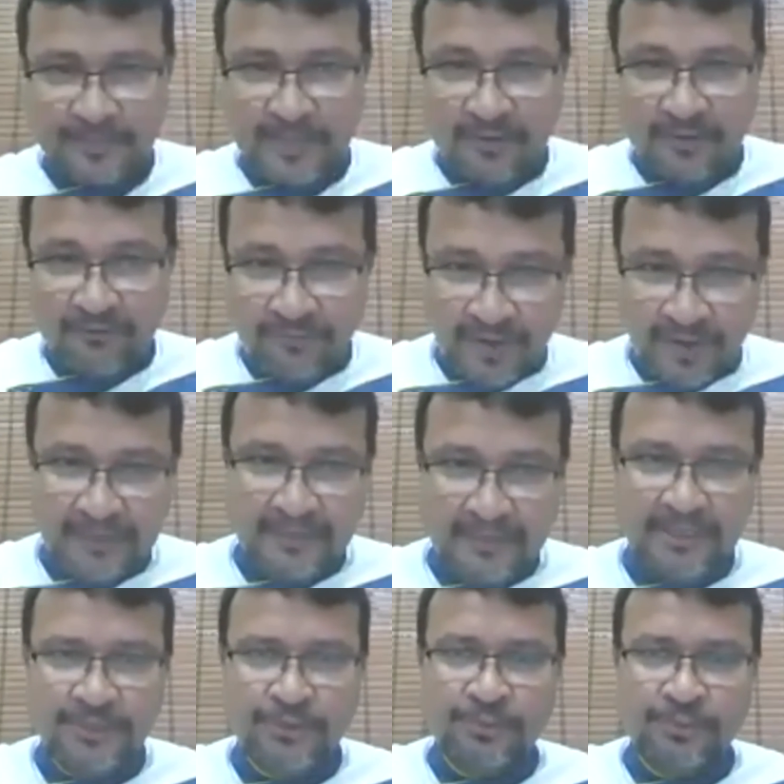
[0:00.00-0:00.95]
finally
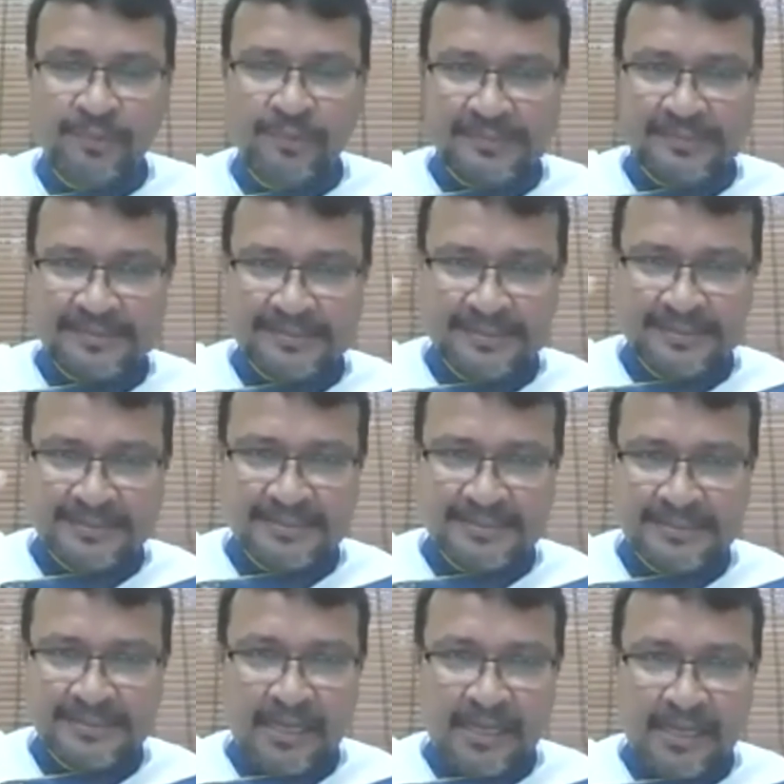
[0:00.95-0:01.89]
you mix
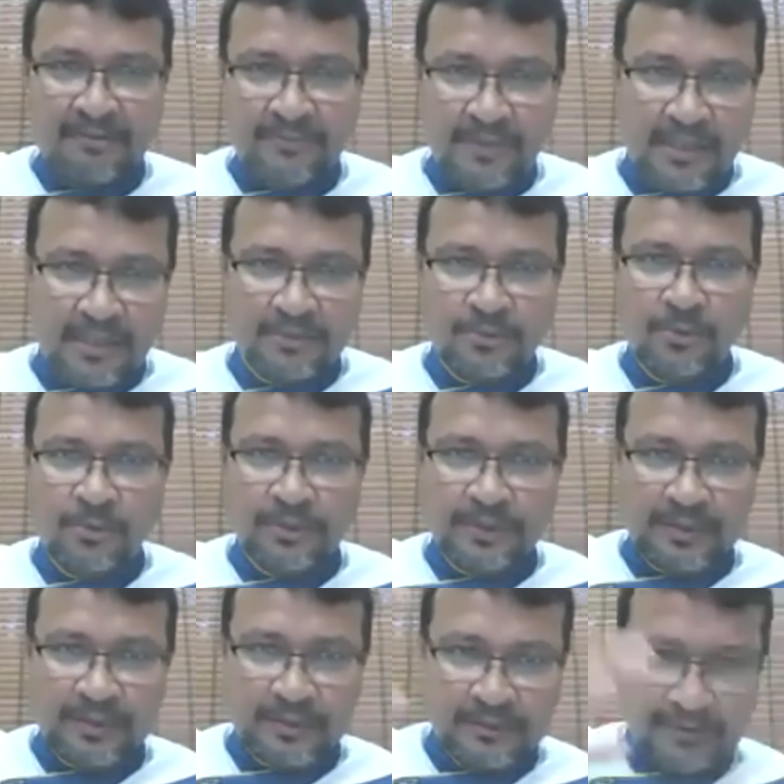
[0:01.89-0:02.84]
this flour
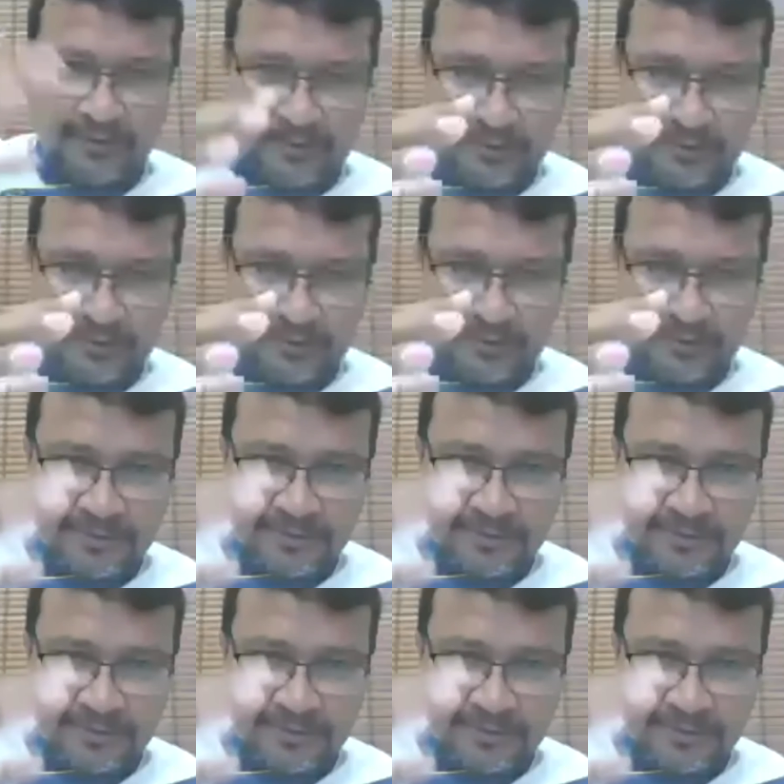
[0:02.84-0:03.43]
coated uh,